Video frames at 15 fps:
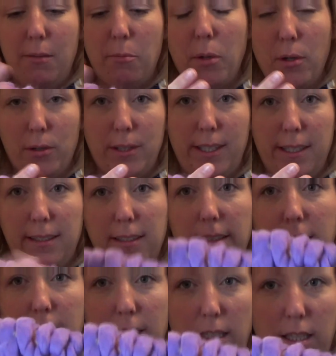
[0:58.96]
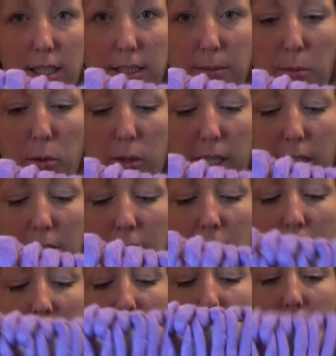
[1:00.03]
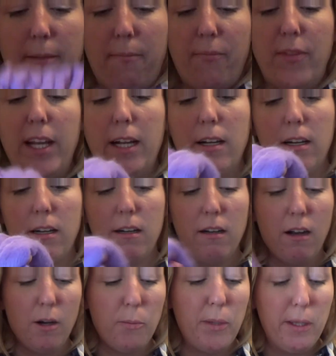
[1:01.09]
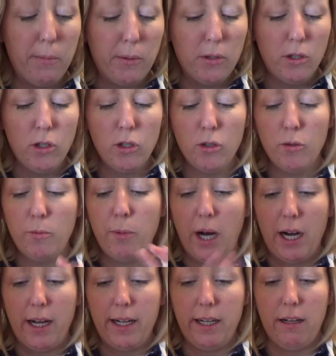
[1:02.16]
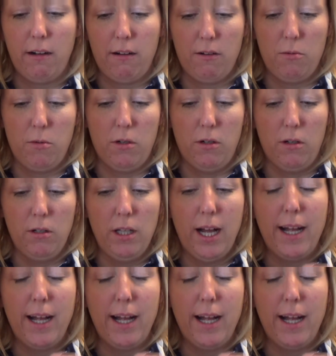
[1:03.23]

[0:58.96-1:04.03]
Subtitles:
and processed to this point. There are people who buy our wool